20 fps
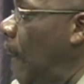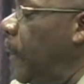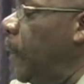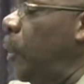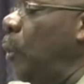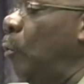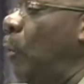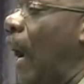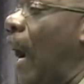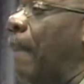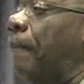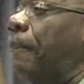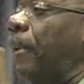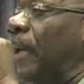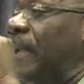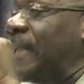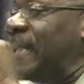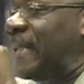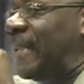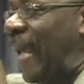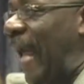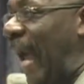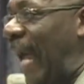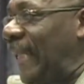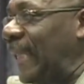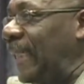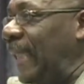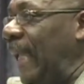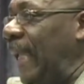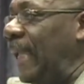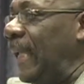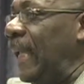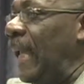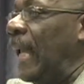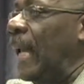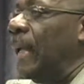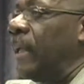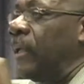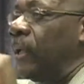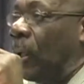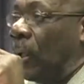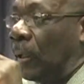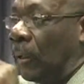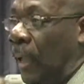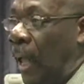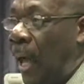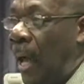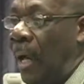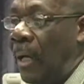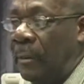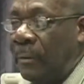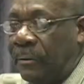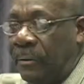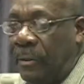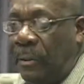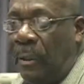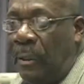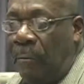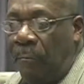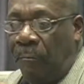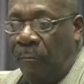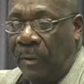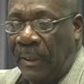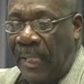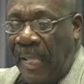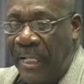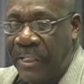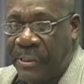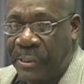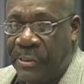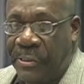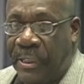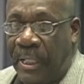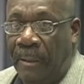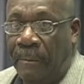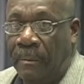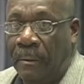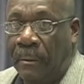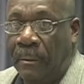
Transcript: you are protecting your long-term relationship.